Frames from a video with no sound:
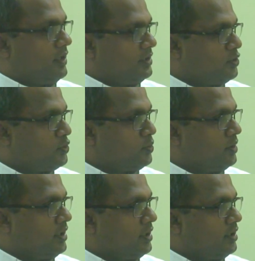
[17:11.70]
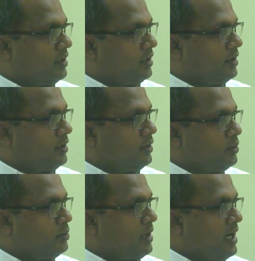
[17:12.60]
Father Julian,
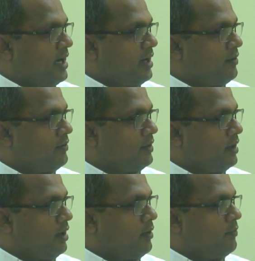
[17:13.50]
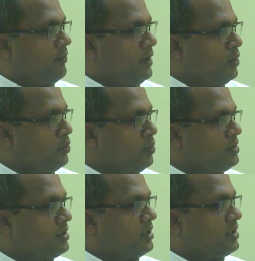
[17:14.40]
you have a
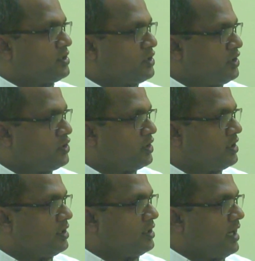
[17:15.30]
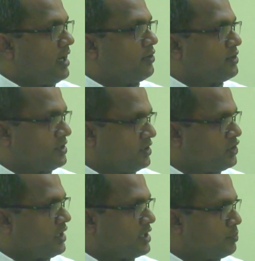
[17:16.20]
huge teaching and
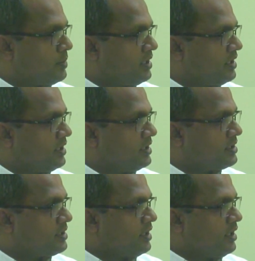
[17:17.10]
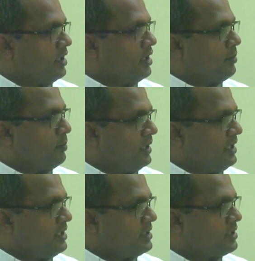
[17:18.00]
research experience.
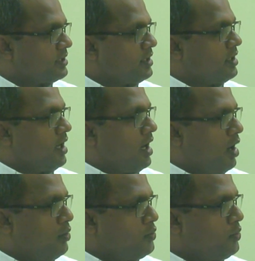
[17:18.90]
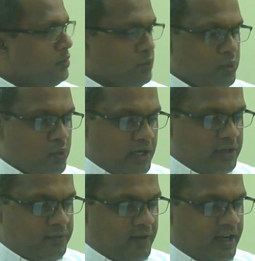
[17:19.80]
Please, how do you
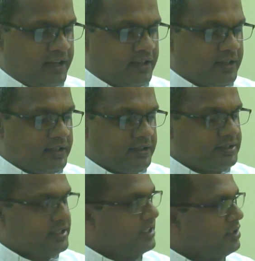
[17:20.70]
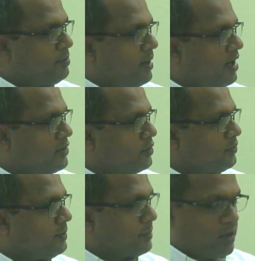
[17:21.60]
qualify the second part
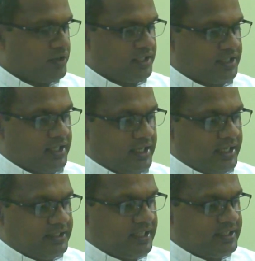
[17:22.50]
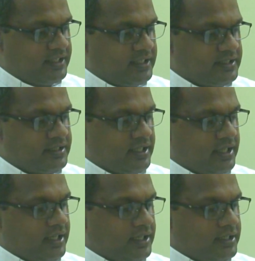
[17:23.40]
of the project, that is,
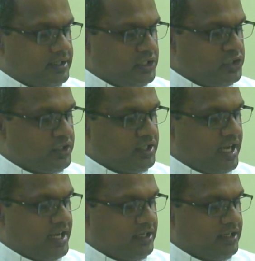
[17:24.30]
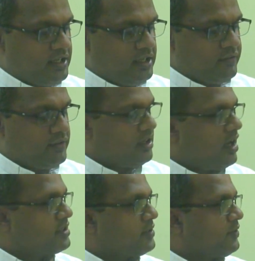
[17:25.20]
teaching and learning
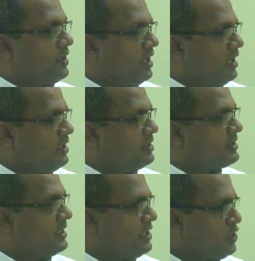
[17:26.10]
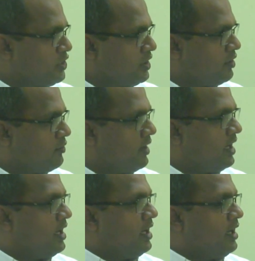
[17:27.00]
philosophy in a Salesian
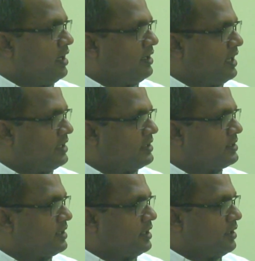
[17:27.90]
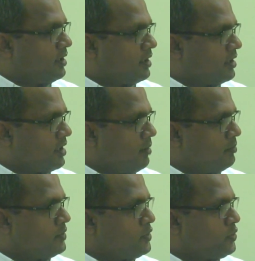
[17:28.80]
way? Let us
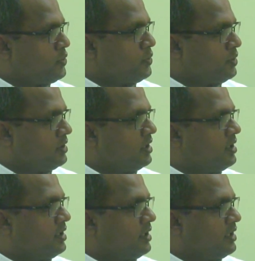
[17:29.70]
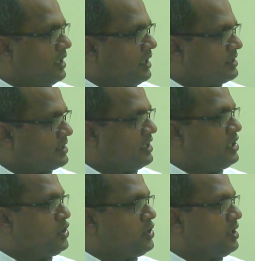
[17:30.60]
come to the
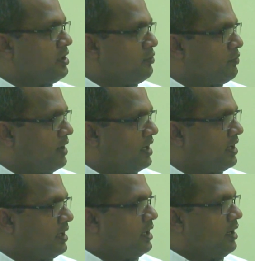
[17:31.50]
Salesian way.